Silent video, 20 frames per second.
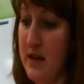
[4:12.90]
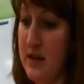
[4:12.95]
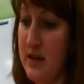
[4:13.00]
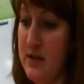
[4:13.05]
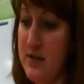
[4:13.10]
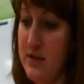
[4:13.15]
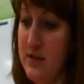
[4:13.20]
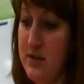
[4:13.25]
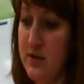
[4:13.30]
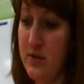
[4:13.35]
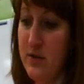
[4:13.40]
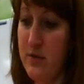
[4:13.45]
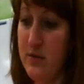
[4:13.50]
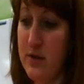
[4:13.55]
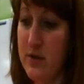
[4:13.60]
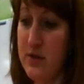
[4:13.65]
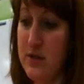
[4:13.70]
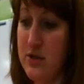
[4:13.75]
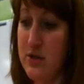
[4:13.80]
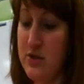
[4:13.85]
is
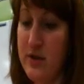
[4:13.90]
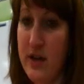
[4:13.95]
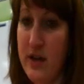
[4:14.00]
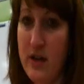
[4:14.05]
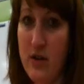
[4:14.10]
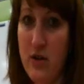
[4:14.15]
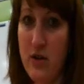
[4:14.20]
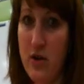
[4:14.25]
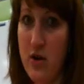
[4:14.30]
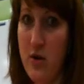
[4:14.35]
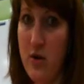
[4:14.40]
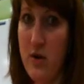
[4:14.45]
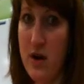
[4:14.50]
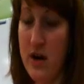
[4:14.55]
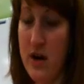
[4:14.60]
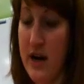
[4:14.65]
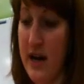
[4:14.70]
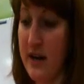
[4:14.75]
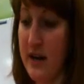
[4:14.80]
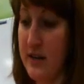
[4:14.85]
congruent to triangle
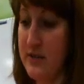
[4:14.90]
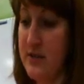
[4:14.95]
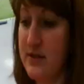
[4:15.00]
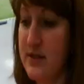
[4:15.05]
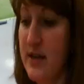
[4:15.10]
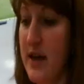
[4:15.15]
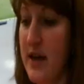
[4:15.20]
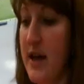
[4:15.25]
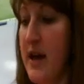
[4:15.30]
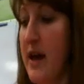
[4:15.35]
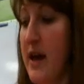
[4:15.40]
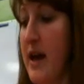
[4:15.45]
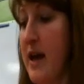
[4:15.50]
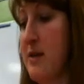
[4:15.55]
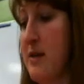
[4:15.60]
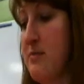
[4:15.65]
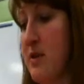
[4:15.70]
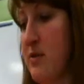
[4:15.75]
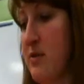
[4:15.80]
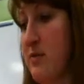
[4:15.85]
ORX,
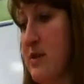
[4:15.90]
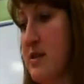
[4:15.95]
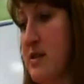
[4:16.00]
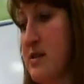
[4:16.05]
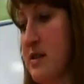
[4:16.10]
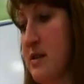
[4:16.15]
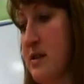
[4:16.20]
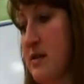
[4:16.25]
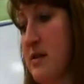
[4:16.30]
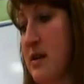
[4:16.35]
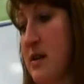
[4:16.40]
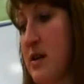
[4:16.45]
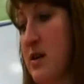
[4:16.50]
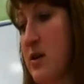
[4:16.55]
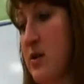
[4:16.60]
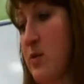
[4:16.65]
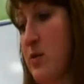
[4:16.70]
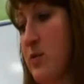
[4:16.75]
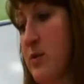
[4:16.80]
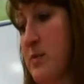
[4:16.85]
and my reason
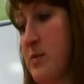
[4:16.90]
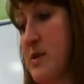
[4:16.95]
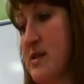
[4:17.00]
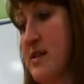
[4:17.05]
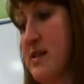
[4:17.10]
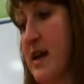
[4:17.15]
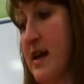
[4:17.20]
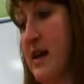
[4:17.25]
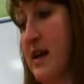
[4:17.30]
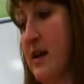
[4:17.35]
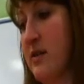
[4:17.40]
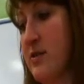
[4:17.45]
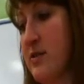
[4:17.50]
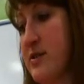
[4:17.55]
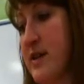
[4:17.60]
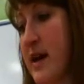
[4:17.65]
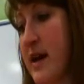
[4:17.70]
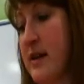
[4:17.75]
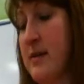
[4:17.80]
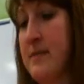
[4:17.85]
would be side, angle,
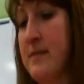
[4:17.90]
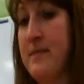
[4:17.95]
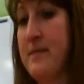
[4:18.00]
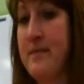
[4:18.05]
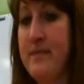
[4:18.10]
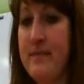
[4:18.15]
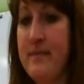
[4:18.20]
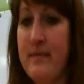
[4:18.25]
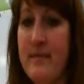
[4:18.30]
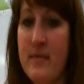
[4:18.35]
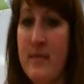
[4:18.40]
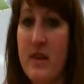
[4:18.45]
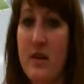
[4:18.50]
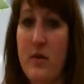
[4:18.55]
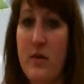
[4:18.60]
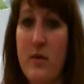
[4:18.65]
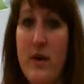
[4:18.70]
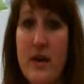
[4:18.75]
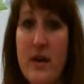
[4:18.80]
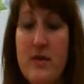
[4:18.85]
side.
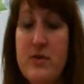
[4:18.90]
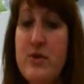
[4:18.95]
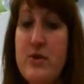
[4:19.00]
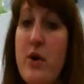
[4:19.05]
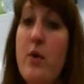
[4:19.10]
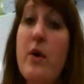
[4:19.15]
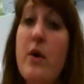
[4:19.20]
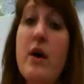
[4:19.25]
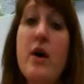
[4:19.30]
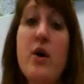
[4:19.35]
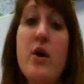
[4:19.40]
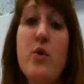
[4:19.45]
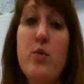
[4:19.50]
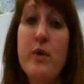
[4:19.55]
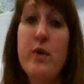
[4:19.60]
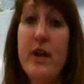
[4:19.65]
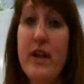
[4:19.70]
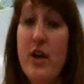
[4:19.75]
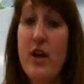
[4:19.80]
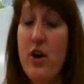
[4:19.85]
Okay, so
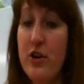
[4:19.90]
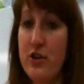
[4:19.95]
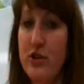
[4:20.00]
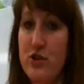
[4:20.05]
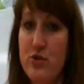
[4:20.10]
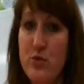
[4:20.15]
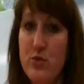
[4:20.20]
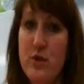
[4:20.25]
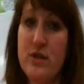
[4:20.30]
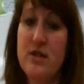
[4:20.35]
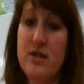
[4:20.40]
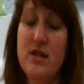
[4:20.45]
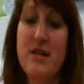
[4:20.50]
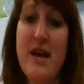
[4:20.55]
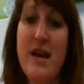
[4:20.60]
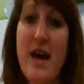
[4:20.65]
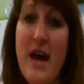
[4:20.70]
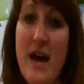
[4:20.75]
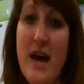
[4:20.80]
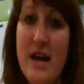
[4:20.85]
really all you're doing
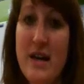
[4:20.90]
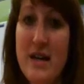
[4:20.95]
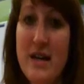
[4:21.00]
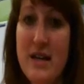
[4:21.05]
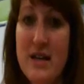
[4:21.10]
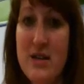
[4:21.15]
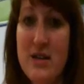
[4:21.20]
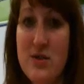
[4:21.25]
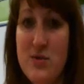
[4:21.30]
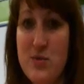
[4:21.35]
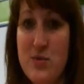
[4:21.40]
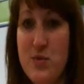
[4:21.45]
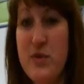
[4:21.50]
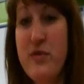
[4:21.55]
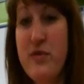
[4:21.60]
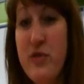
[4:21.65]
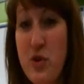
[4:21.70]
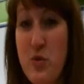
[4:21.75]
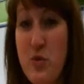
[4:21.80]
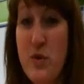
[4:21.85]
today is
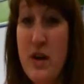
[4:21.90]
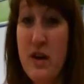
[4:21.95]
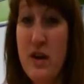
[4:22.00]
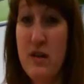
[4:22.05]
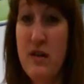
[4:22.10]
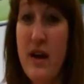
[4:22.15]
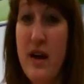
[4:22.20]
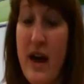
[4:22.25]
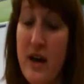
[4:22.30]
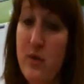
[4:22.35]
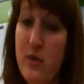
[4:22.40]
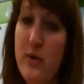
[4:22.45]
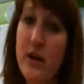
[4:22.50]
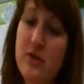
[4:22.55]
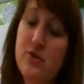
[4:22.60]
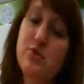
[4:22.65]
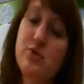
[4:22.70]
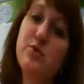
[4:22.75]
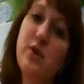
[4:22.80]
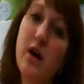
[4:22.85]
reviewing how to
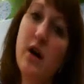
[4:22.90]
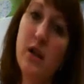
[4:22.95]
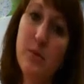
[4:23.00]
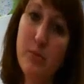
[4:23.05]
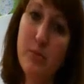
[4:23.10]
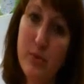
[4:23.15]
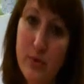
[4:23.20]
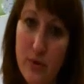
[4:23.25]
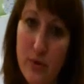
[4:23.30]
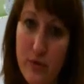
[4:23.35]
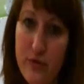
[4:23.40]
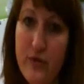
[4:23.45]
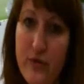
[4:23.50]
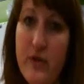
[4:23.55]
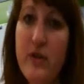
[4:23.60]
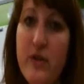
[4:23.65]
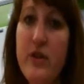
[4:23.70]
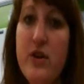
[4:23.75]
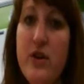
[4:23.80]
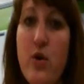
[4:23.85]
write a 2-column
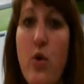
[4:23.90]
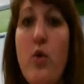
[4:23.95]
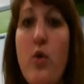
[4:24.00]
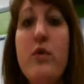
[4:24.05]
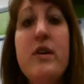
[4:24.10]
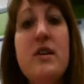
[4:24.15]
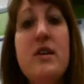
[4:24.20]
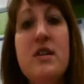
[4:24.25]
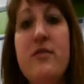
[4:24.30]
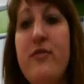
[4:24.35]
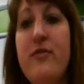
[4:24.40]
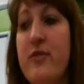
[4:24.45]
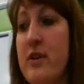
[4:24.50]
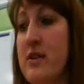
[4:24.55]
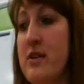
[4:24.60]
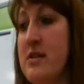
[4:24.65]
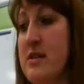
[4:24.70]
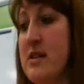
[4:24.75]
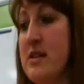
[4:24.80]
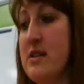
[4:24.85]
proof. The only
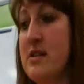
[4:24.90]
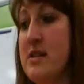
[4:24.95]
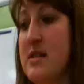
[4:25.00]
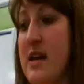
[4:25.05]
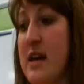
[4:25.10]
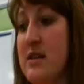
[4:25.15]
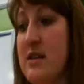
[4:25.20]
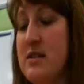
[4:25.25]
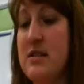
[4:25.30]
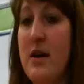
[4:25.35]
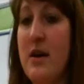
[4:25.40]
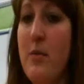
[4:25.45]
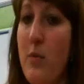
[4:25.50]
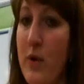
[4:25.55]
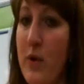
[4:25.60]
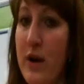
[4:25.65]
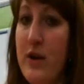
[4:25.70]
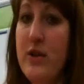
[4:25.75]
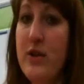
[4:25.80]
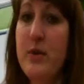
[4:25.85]
difference is that
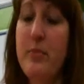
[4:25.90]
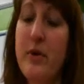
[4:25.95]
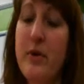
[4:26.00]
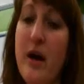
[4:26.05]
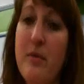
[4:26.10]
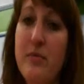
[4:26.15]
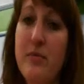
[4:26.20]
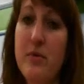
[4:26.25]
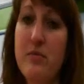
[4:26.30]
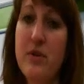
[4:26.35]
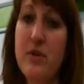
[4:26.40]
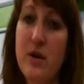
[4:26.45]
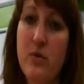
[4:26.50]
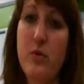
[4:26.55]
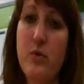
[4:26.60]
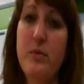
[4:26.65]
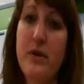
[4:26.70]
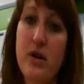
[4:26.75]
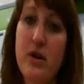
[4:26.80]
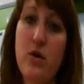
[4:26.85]
somewhere in the problem there
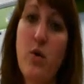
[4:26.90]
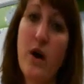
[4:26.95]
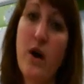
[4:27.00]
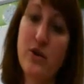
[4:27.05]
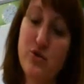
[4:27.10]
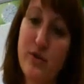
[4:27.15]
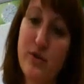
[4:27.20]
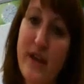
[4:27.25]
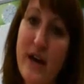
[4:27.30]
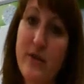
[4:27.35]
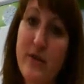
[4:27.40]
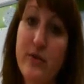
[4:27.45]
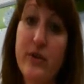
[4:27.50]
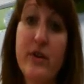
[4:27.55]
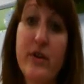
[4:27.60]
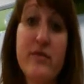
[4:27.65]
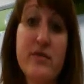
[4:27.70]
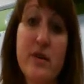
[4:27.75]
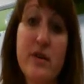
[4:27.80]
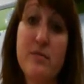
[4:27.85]
will be a
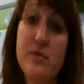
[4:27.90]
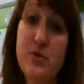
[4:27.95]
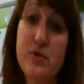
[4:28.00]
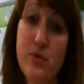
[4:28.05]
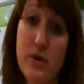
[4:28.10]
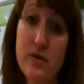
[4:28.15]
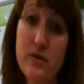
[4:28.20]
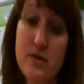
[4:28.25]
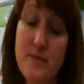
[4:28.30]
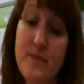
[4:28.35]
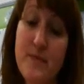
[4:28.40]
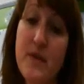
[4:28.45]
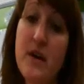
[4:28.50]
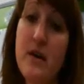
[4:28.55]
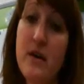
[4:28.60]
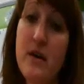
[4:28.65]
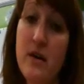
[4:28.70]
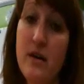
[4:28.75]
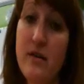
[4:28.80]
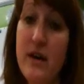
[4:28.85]
quadrilateral of some sort.
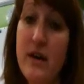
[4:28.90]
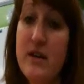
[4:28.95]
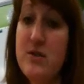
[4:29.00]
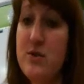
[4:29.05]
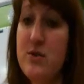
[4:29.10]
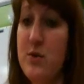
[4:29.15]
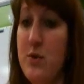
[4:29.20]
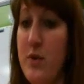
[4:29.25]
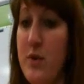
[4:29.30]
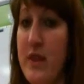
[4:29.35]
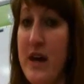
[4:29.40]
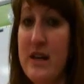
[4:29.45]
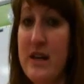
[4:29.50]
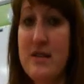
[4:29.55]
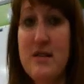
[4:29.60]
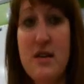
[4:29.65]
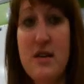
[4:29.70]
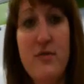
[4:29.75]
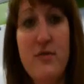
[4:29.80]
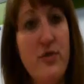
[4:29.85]
Alright, so that
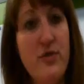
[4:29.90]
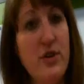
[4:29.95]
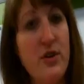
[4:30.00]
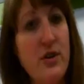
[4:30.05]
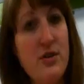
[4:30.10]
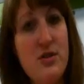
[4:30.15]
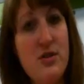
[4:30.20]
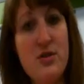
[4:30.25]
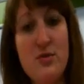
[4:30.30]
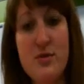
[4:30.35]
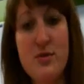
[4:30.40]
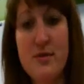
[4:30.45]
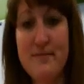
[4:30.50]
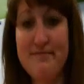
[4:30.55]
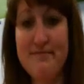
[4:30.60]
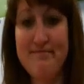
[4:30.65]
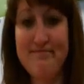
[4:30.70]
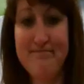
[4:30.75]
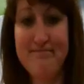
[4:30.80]
is it for the could do's.